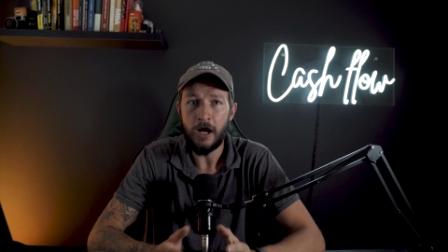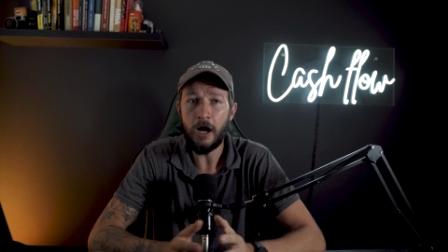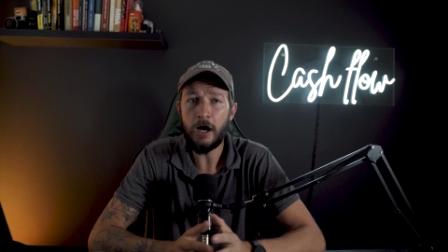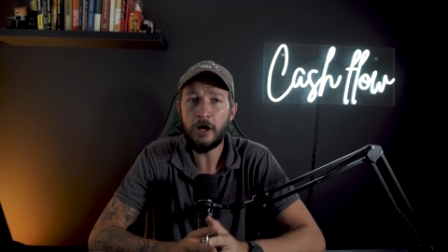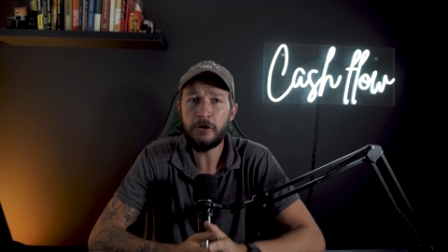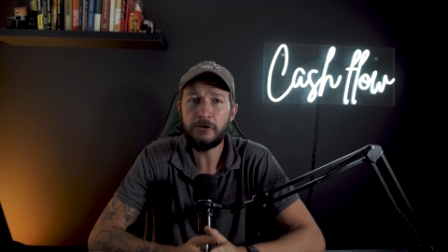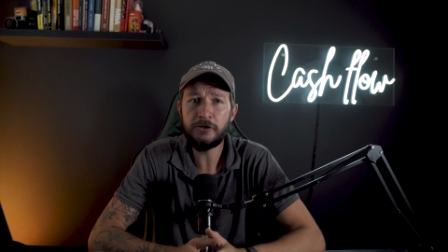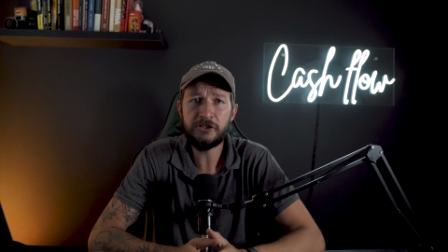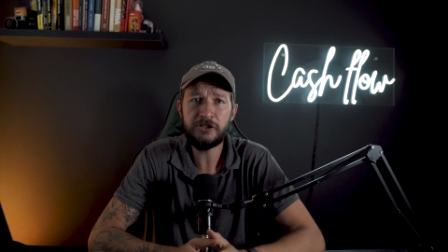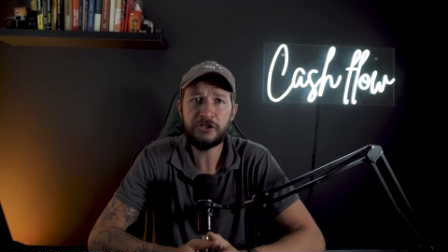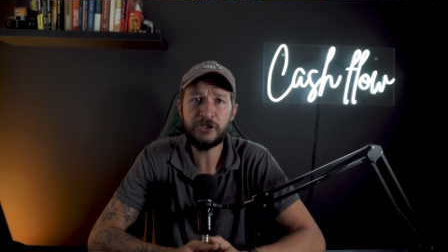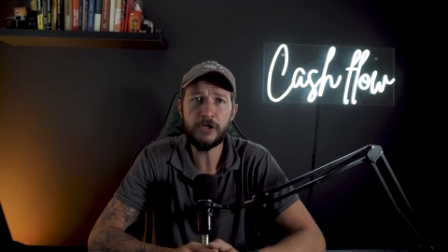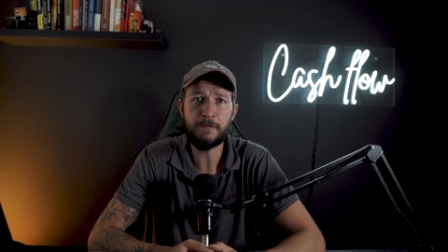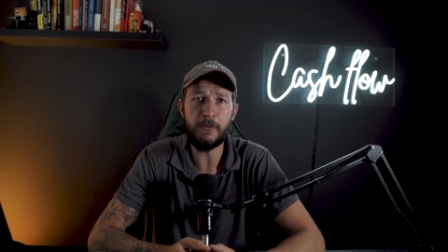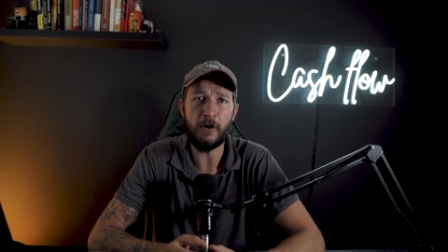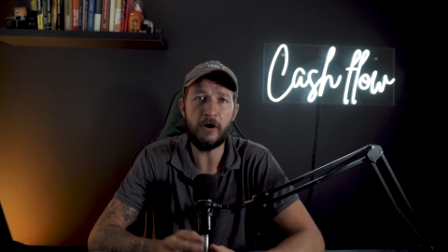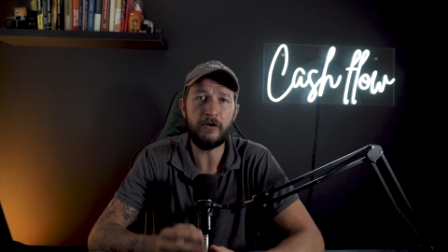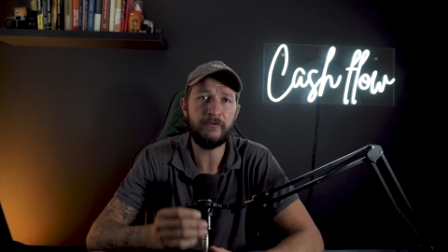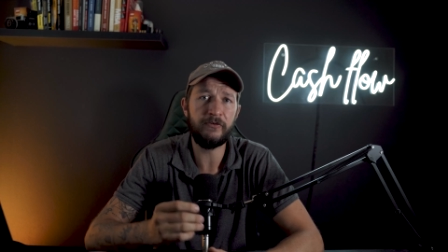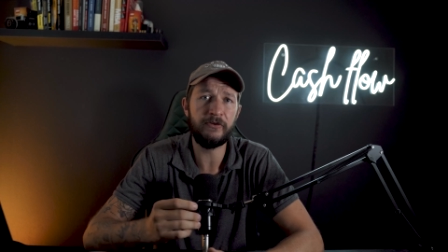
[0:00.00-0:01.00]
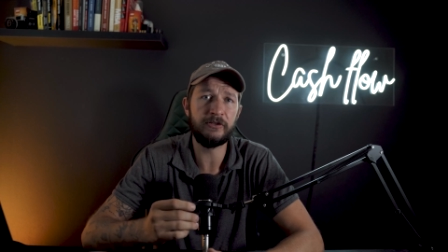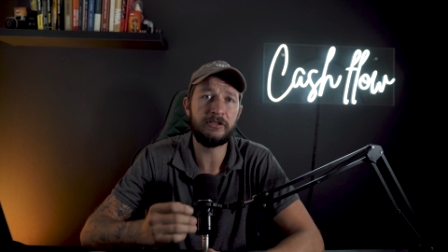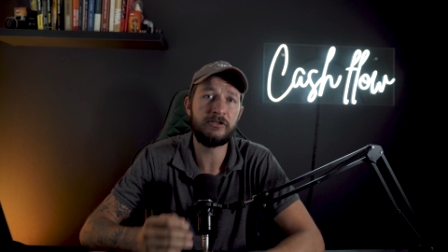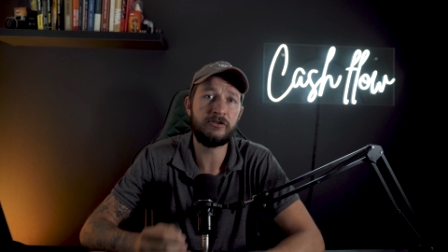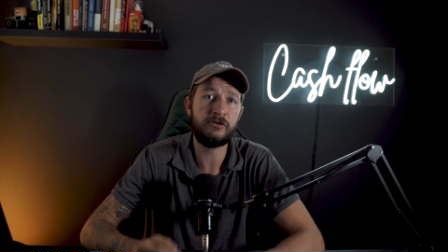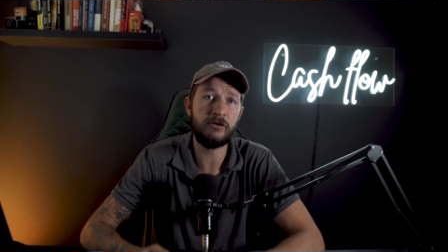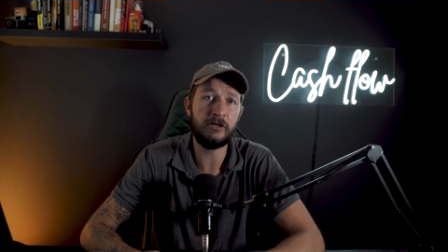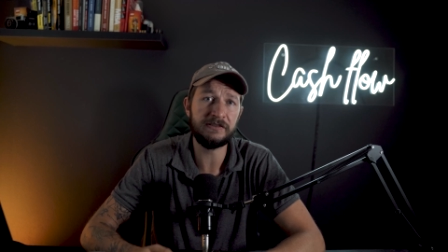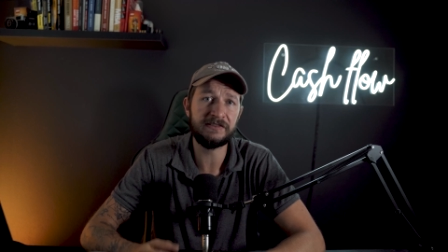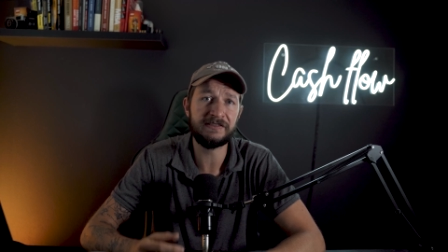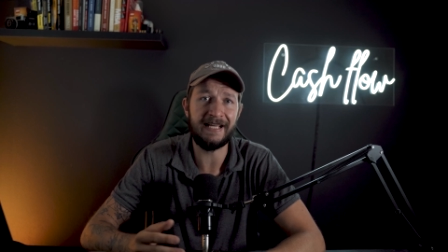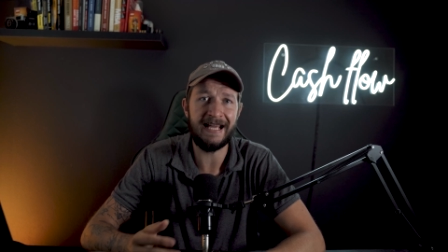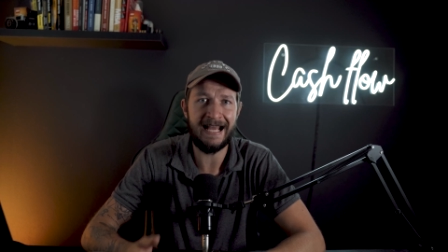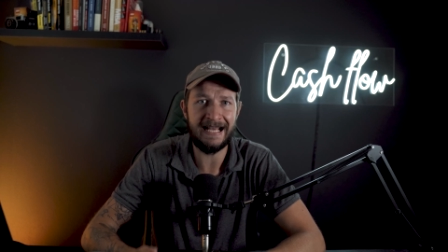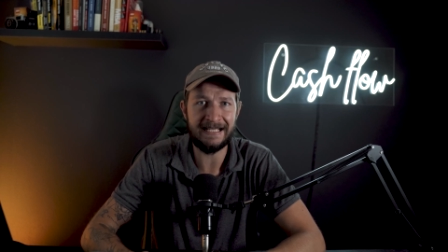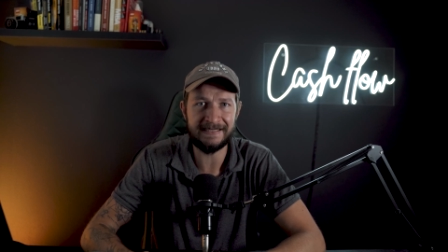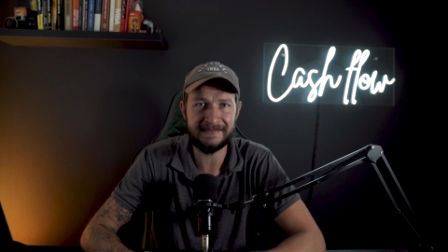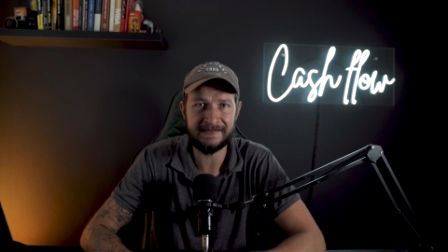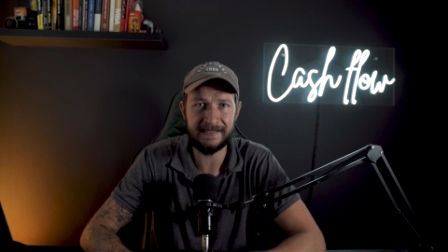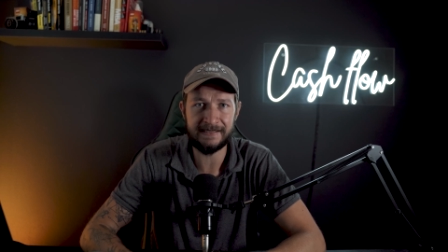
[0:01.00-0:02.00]
ownership of the trust
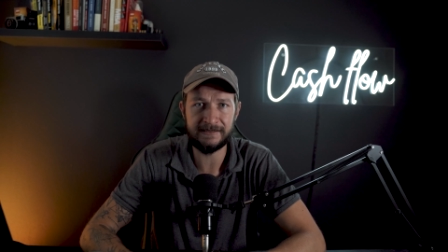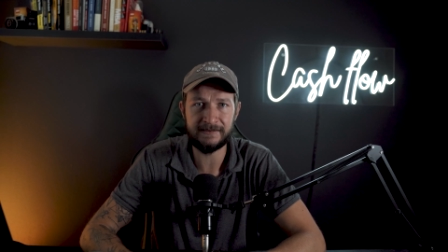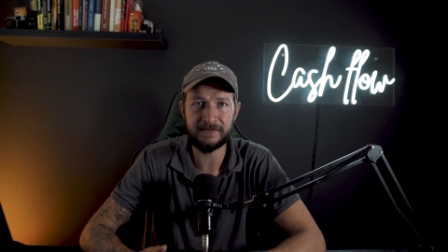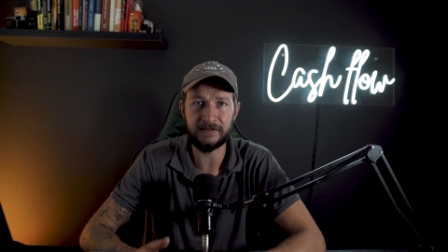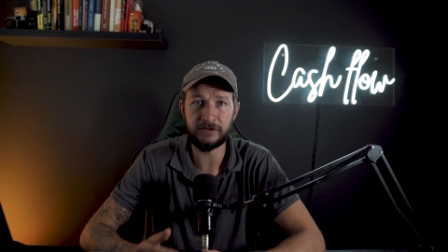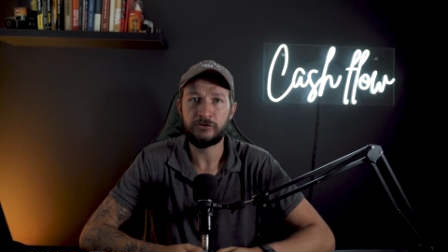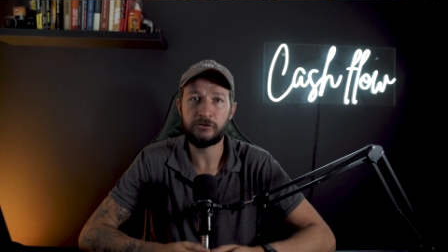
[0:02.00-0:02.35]
assets